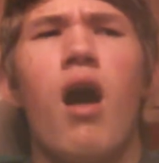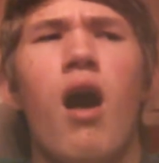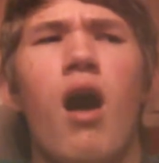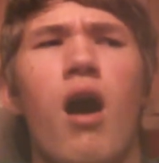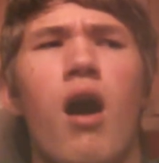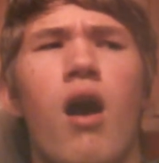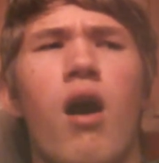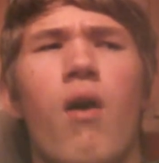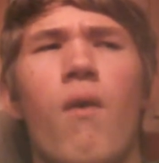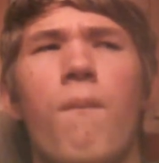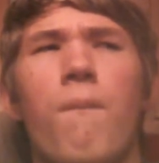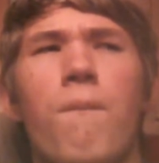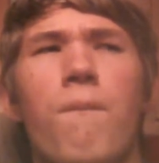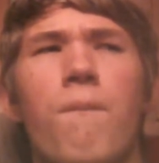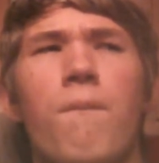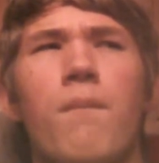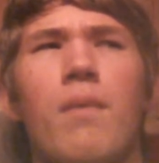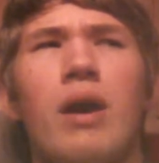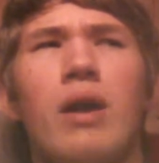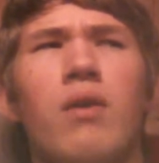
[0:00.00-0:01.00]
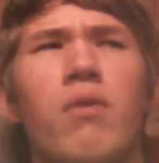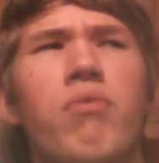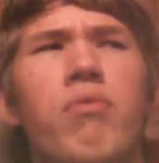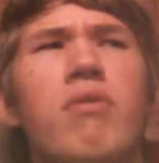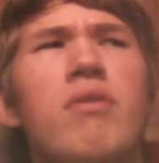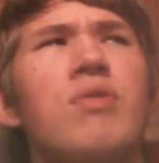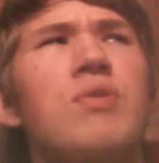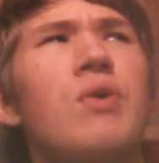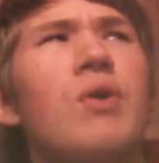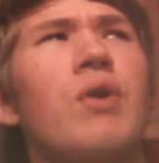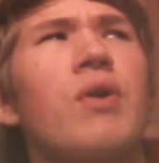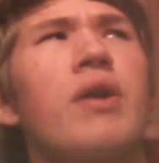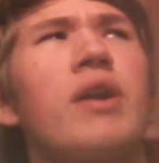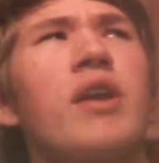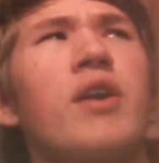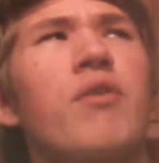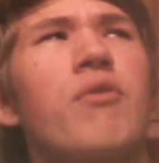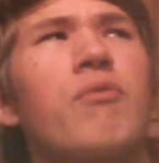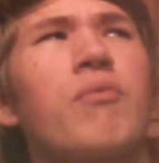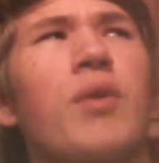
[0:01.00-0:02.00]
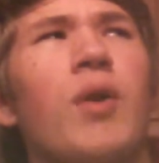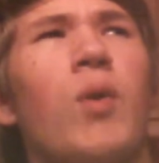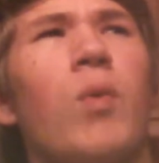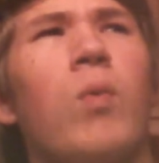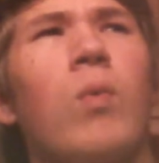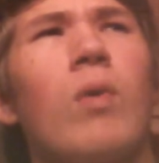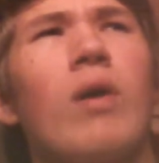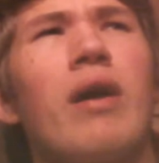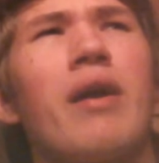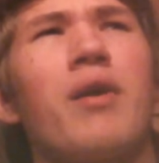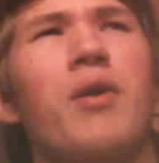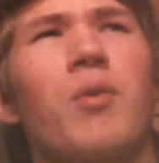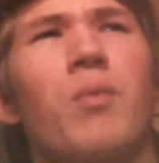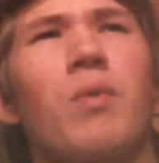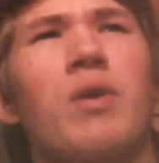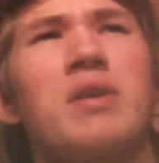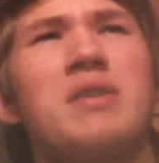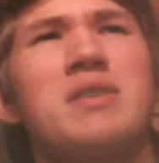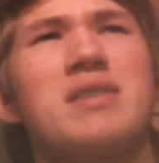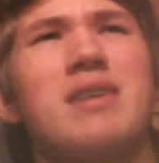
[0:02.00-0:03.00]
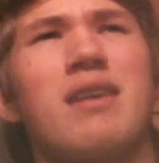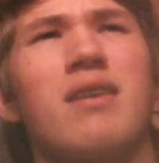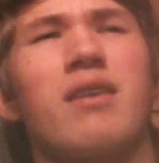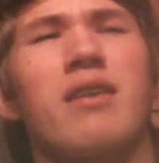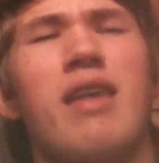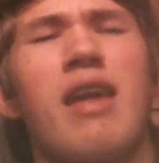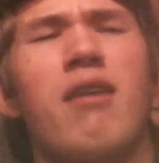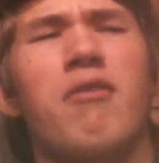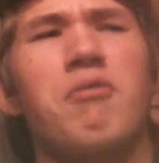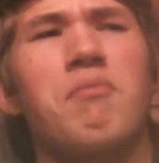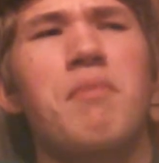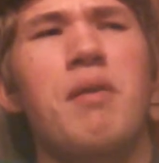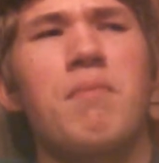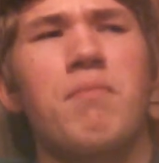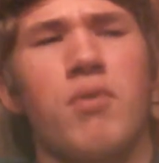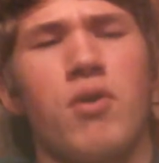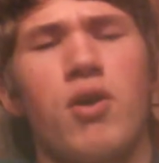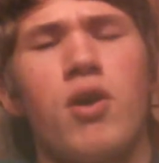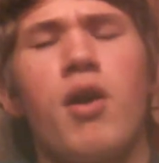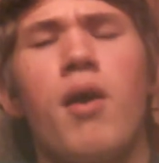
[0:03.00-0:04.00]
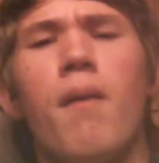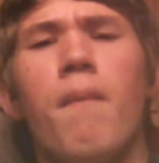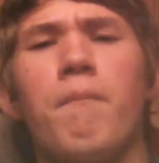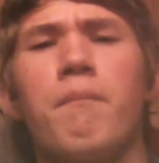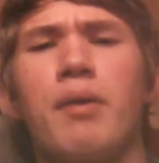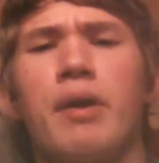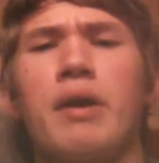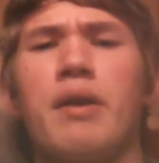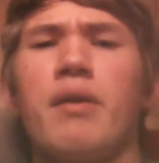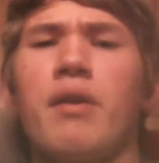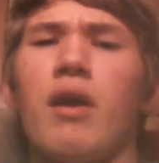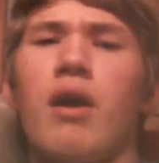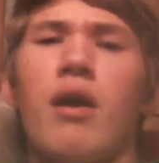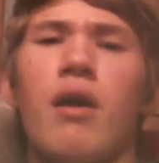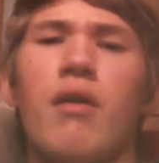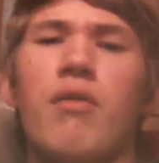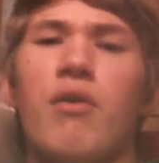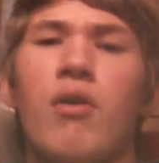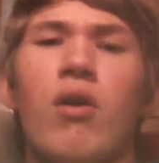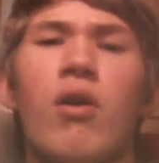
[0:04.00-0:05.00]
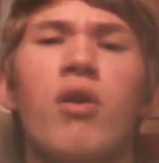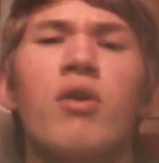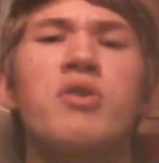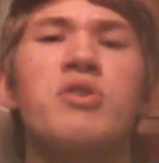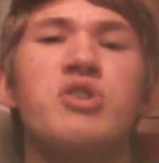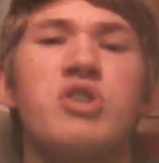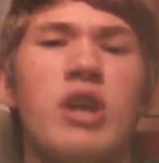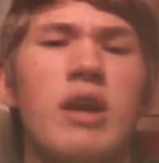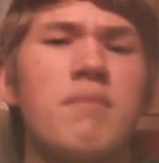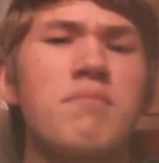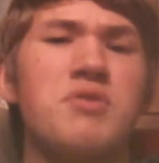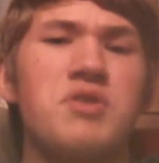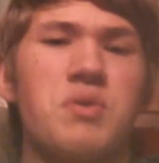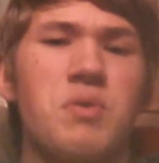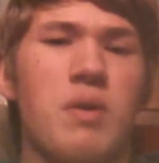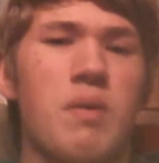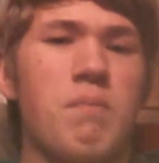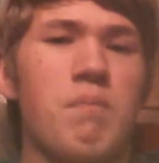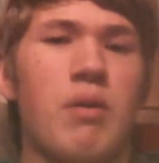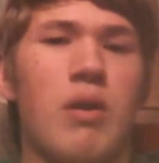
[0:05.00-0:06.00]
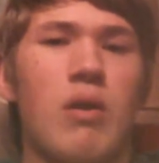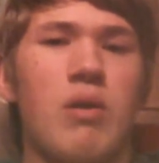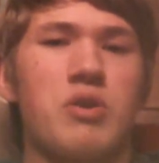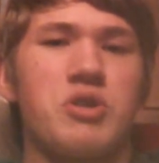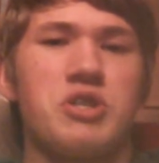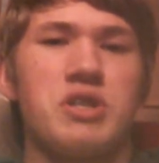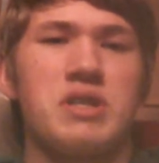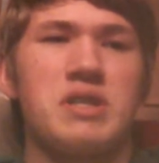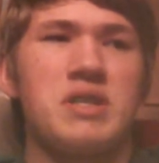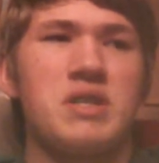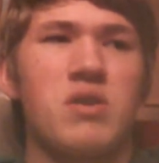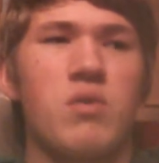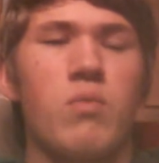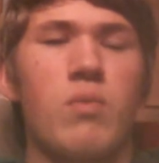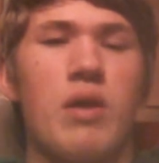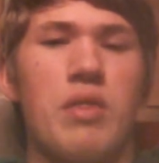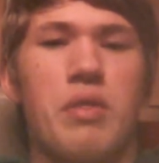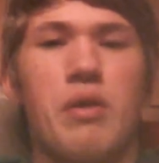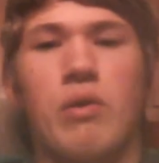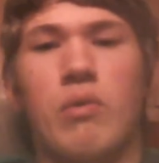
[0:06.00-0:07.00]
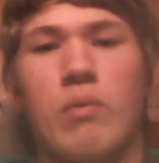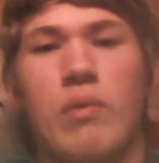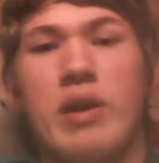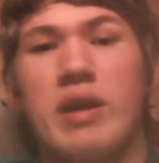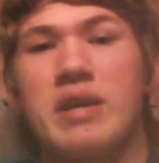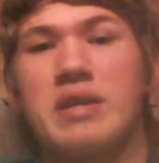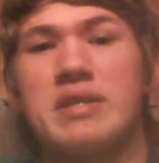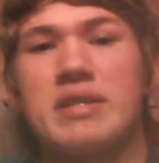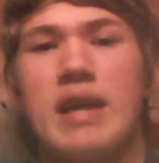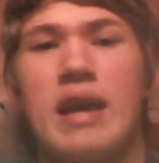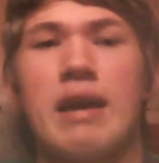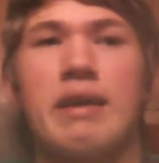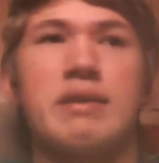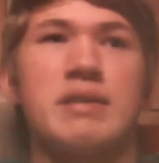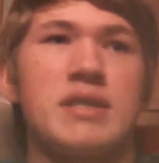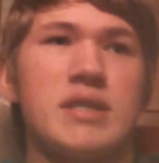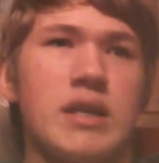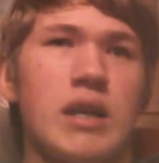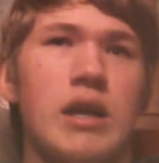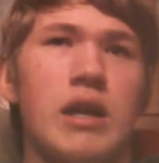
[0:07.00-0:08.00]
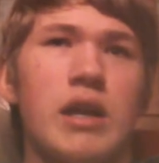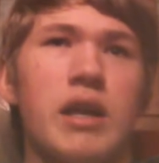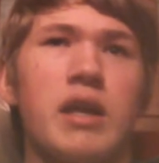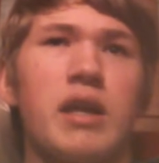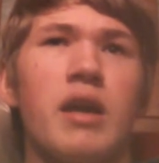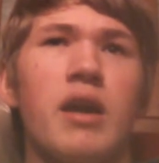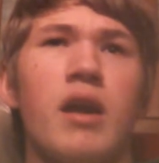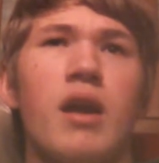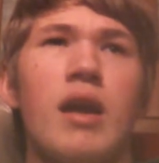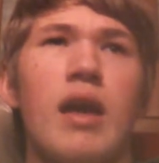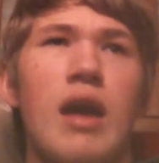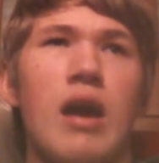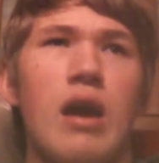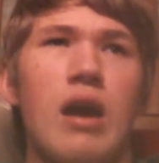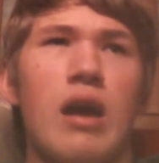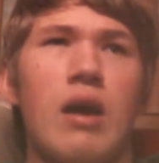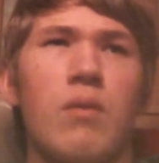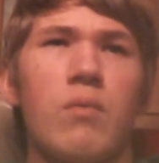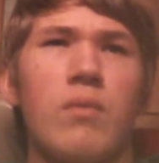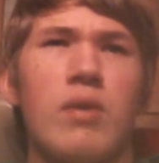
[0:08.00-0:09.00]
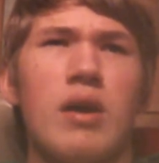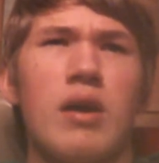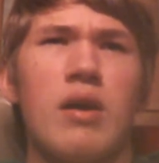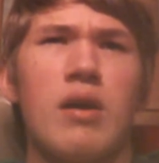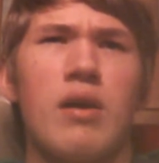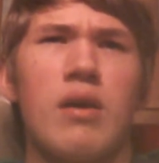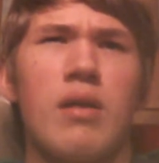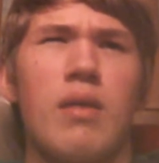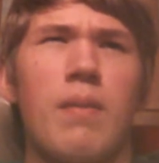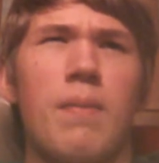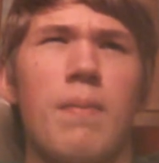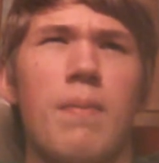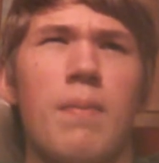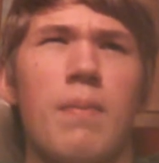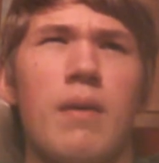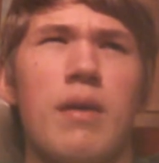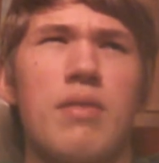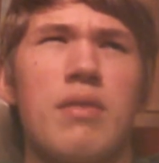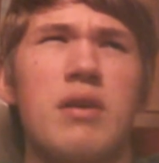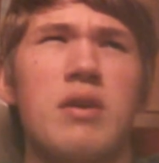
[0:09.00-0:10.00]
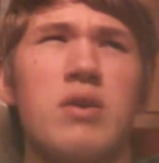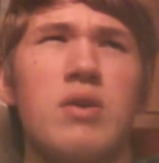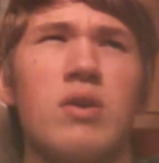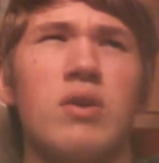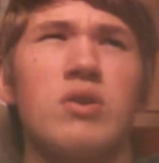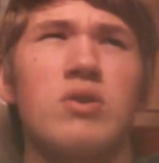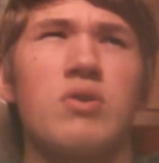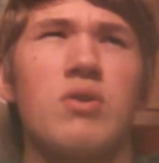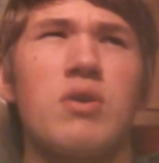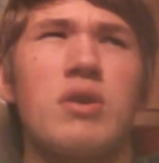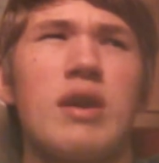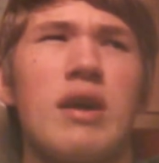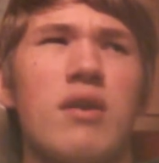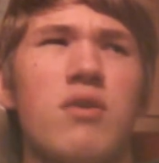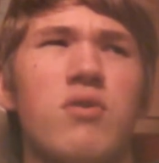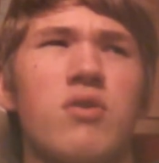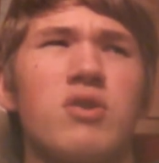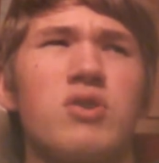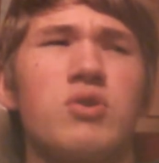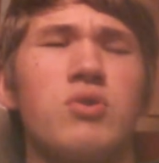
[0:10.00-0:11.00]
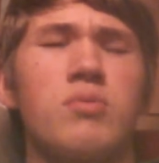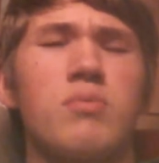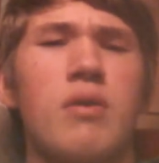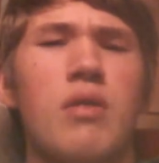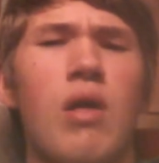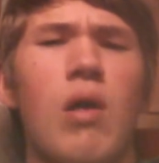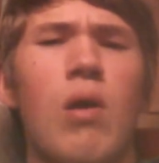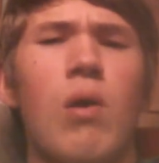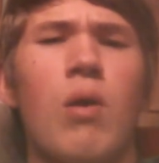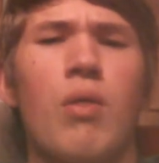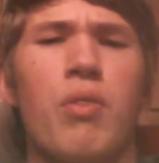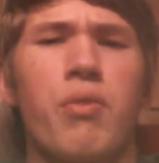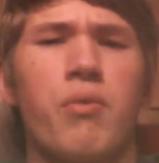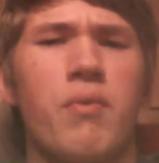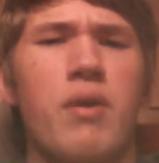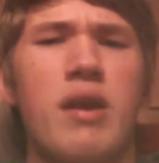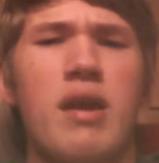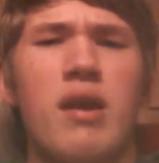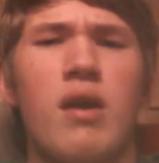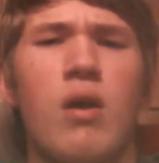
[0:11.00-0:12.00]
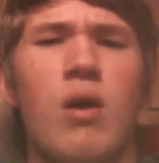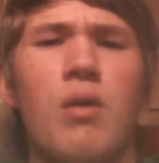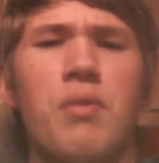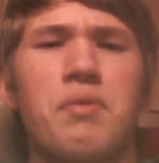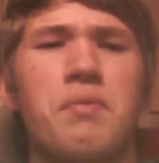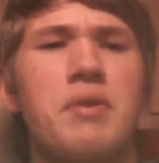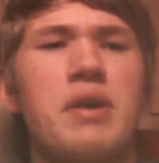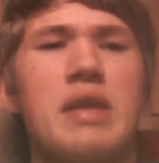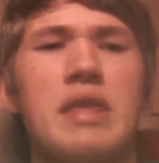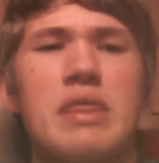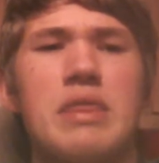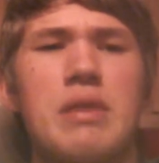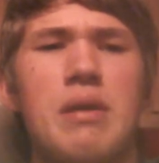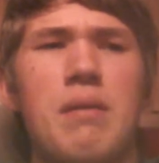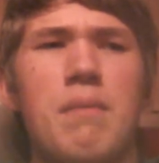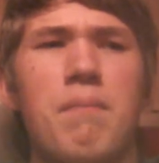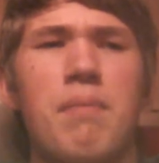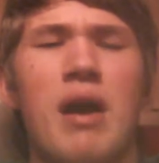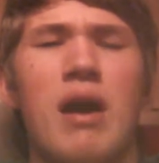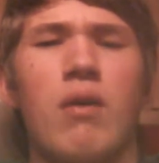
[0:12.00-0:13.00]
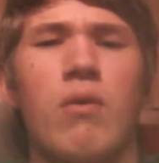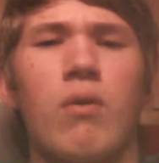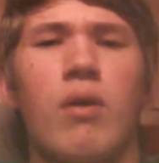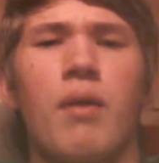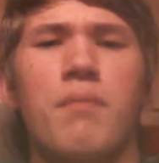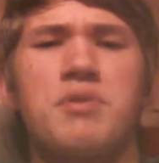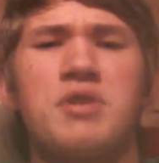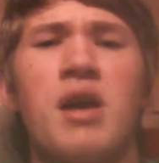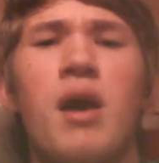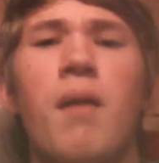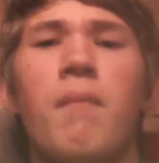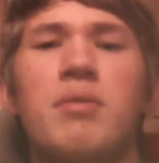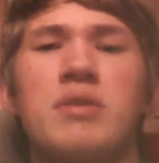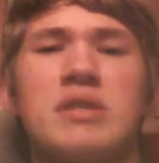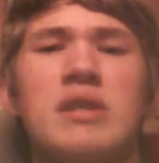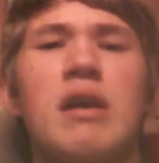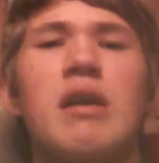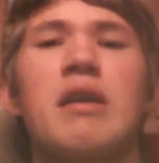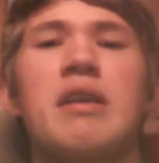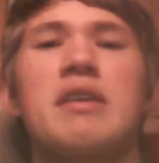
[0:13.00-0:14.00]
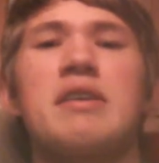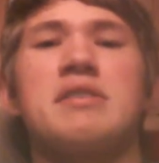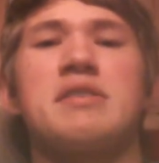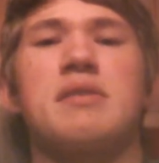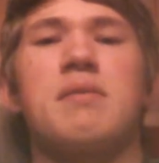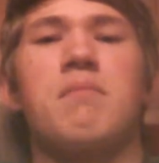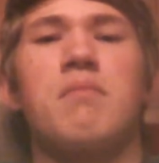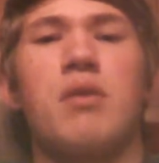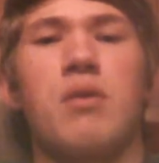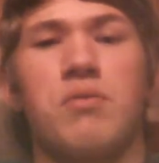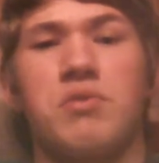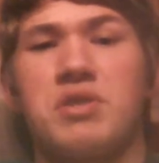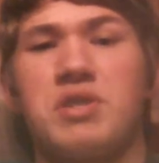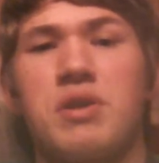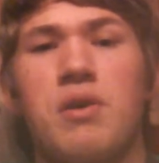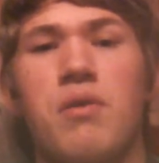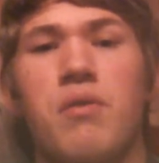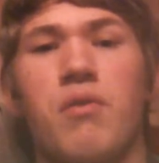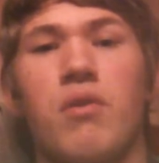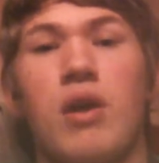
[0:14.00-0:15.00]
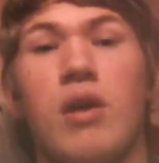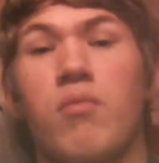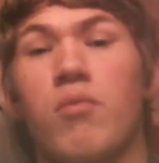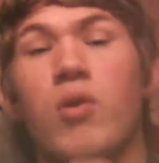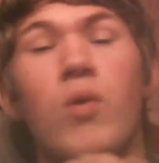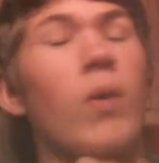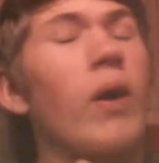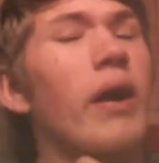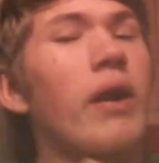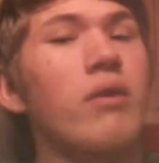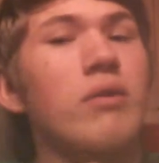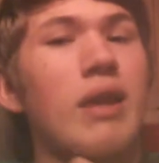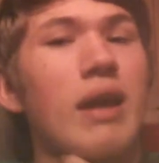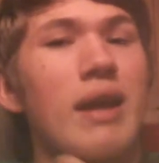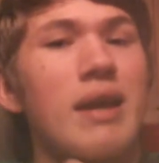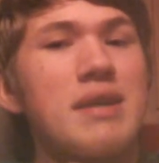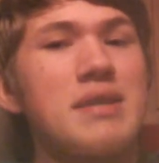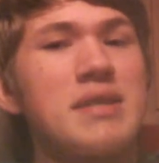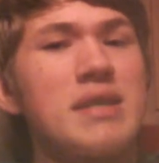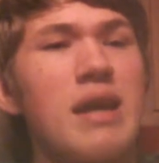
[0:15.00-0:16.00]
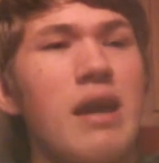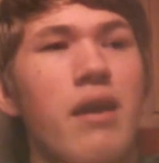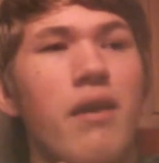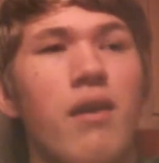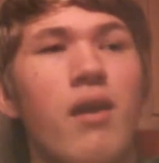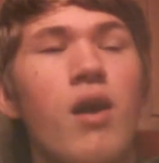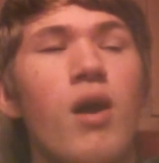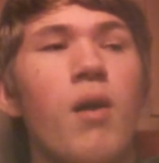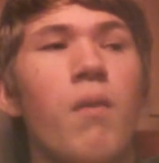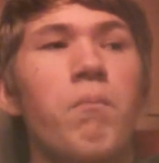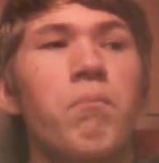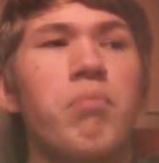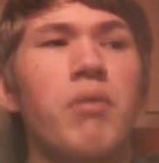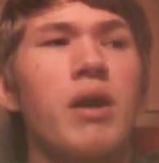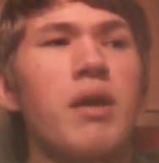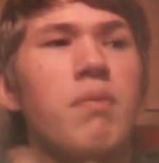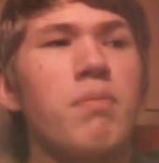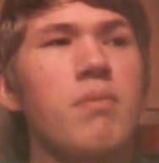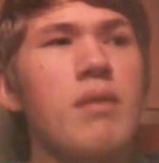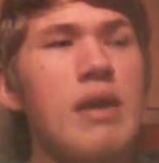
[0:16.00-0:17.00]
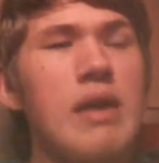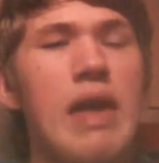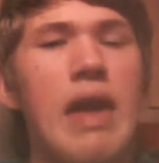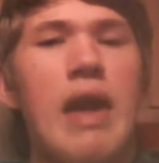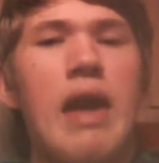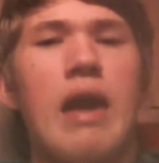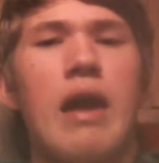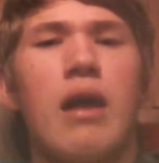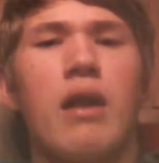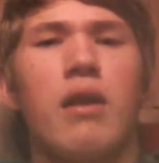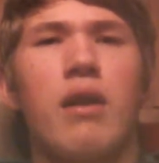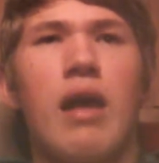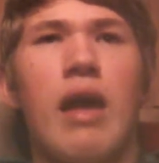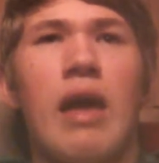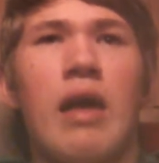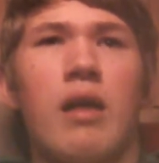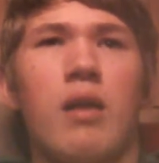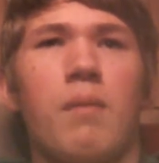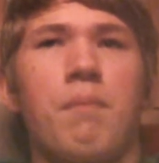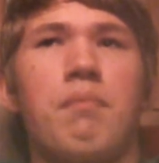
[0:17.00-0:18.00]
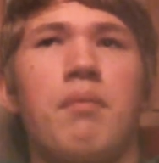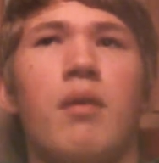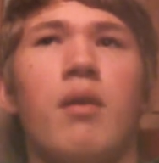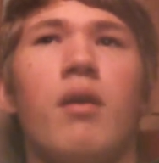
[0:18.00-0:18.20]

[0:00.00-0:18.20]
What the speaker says: I don't think there are any other required ones. I can't remember. But there are gems you can purchase with your rings as Sonic. I think you can do. Yeah, you can do them with all three. All three get the power-ups, but Sonic gets the most. They're not required, like I said, but they can help.